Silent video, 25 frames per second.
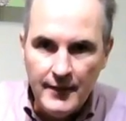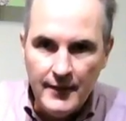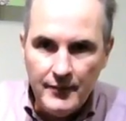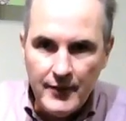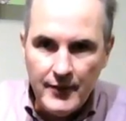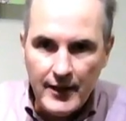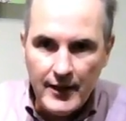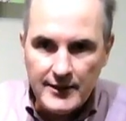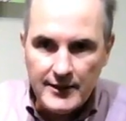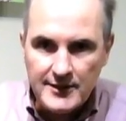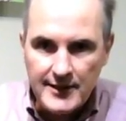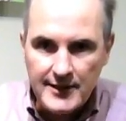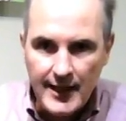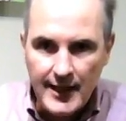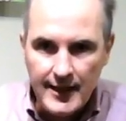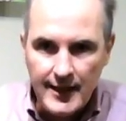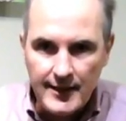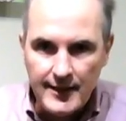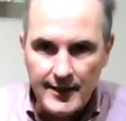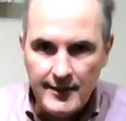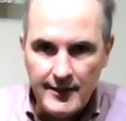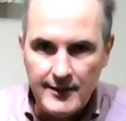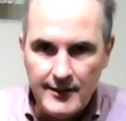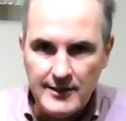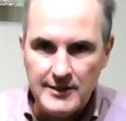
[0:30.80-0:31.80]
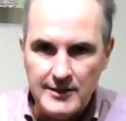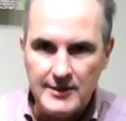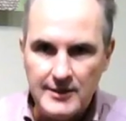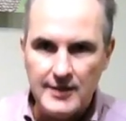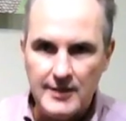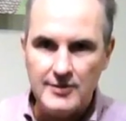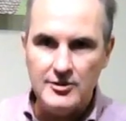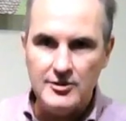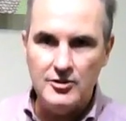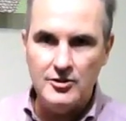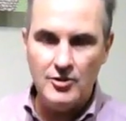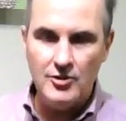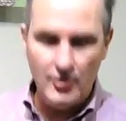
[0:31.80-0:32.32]
Now sadly this
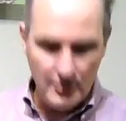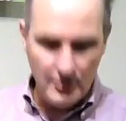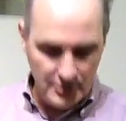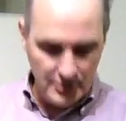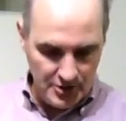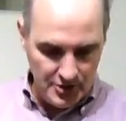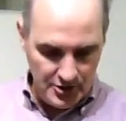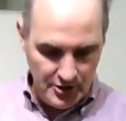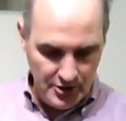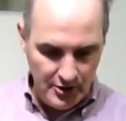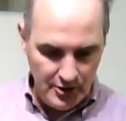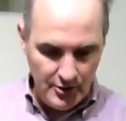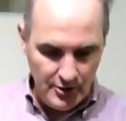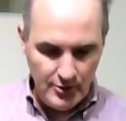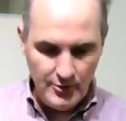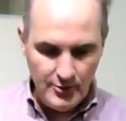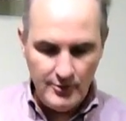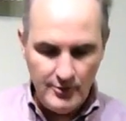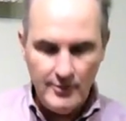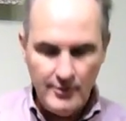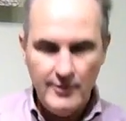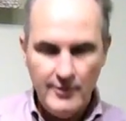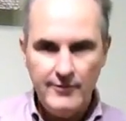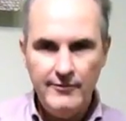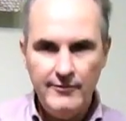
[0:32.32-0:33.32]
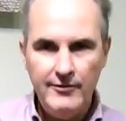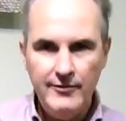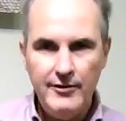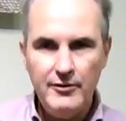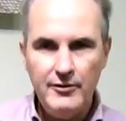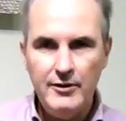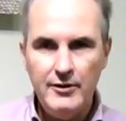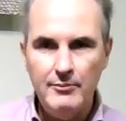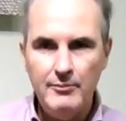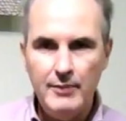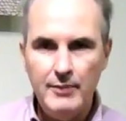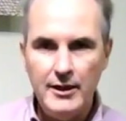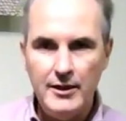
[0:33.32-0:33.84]
does not show very
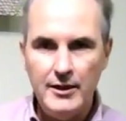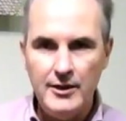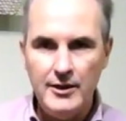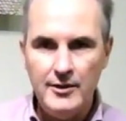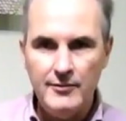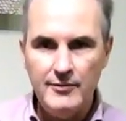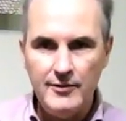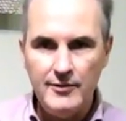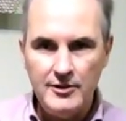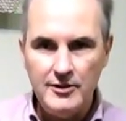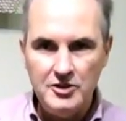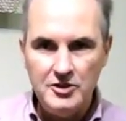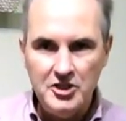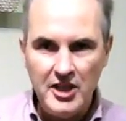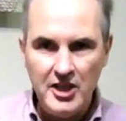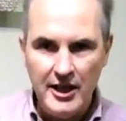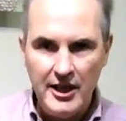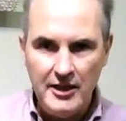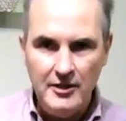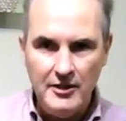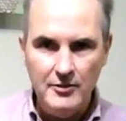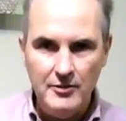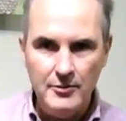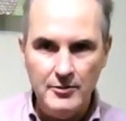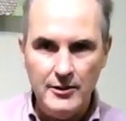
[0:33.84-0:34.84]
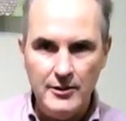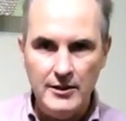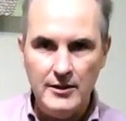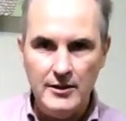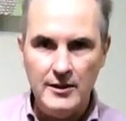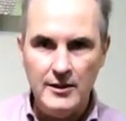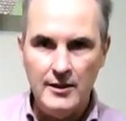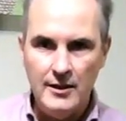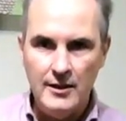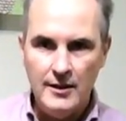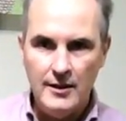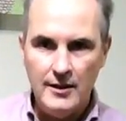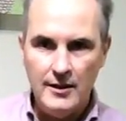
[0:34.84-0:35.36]
many of the
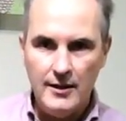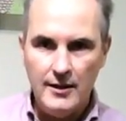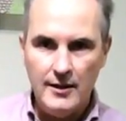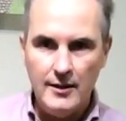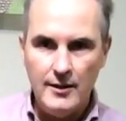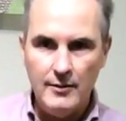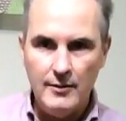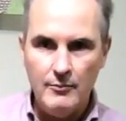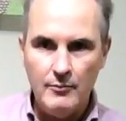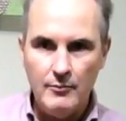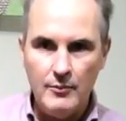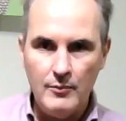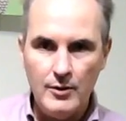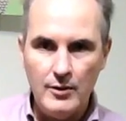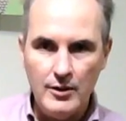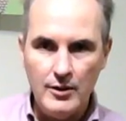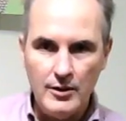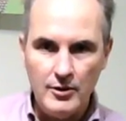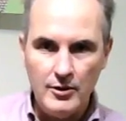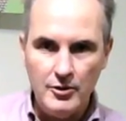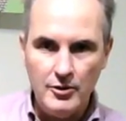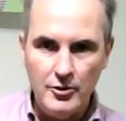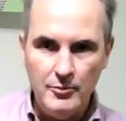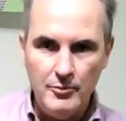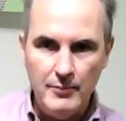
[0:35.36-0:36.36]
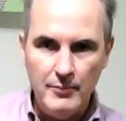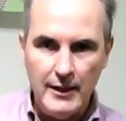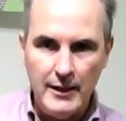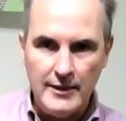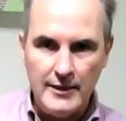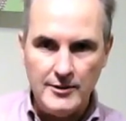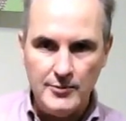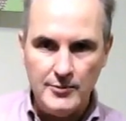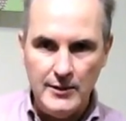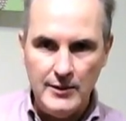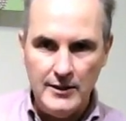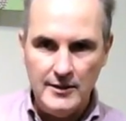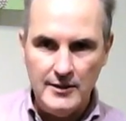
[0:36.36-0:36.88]
genuine Glut Max
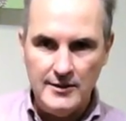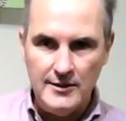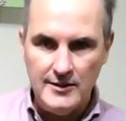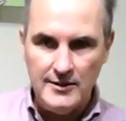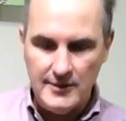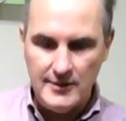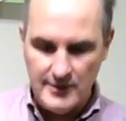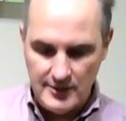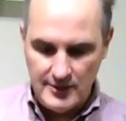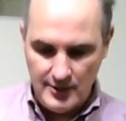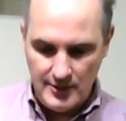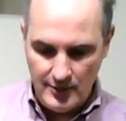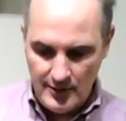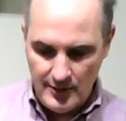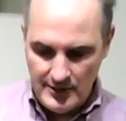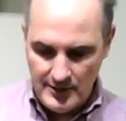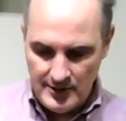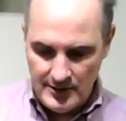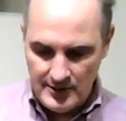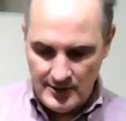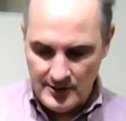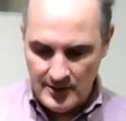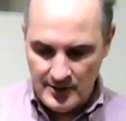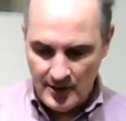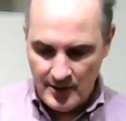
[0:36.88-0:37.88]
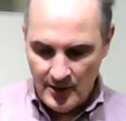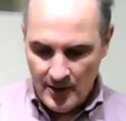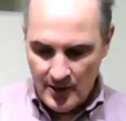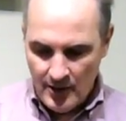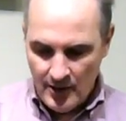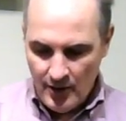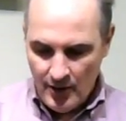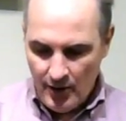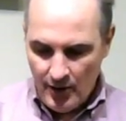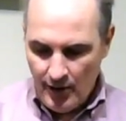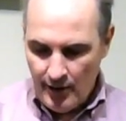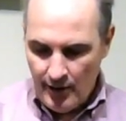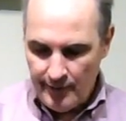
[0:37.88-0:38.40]
weaknesses. So this is
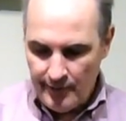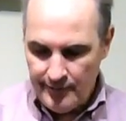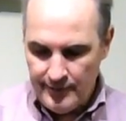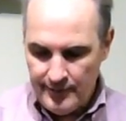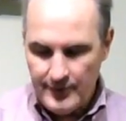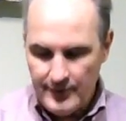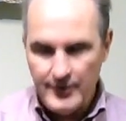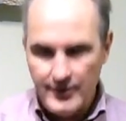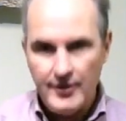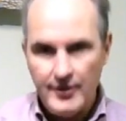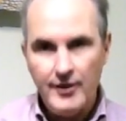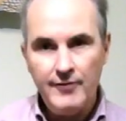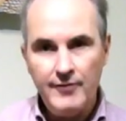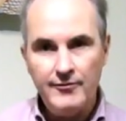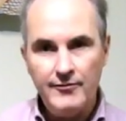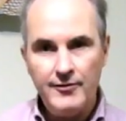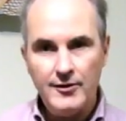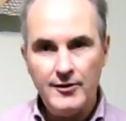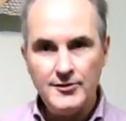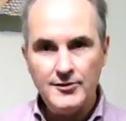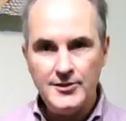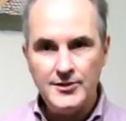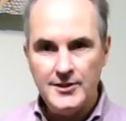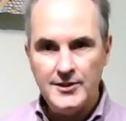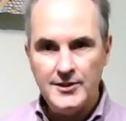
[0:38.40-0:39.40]
often a false